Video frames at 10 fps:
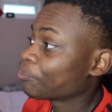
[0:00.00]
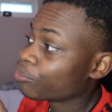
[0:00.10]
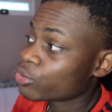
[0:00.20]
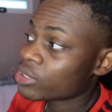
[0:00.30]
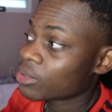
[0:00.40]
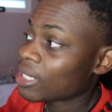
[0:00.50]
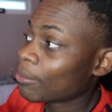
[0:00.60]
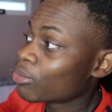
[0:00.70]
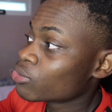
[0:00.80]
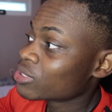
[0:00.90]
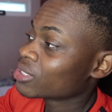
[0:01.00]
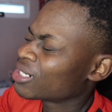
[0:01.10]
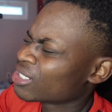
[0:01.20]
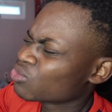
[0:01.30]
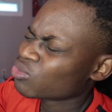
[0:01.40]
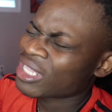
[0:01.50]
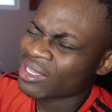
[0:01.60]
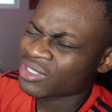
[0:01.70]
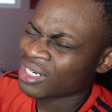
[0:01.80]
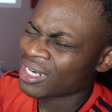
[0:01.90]
most of them got posted in like two
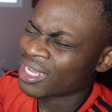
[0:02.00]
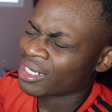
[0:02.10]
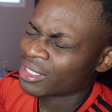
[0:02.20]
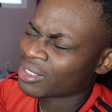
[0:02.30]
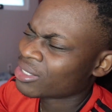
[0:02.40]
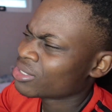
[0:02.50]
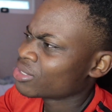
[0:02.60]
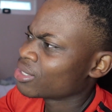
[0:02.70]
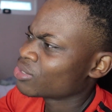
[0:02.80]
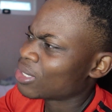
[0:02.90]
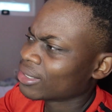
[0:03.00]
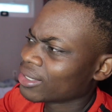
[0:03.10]
thousand nine. So I